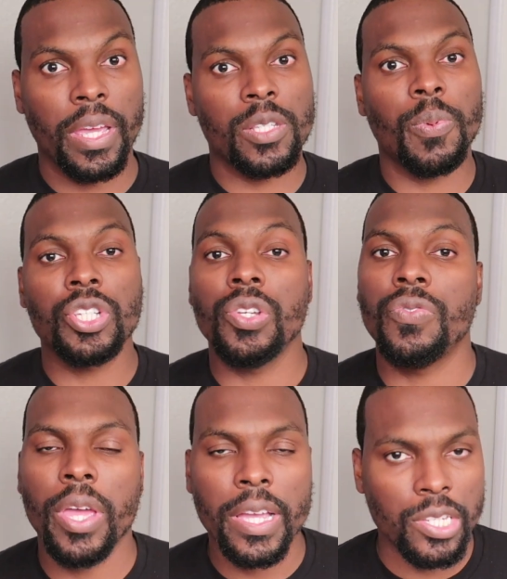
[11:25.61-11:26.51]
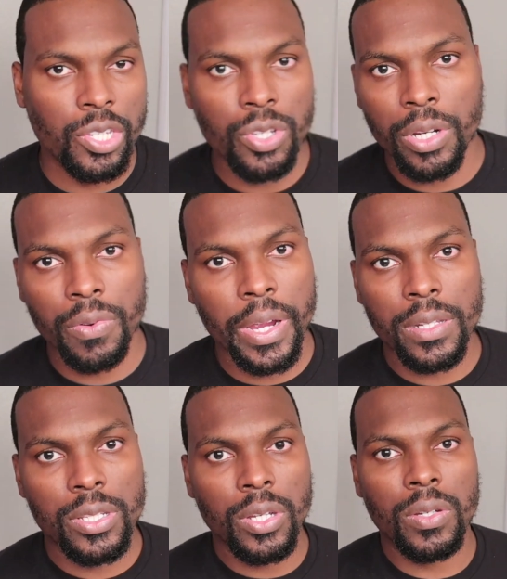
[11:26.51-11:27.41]
especially if you execute it right.
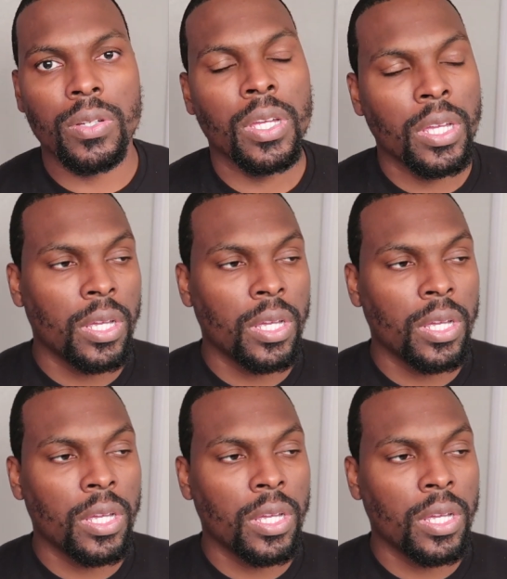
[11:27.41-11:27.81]
So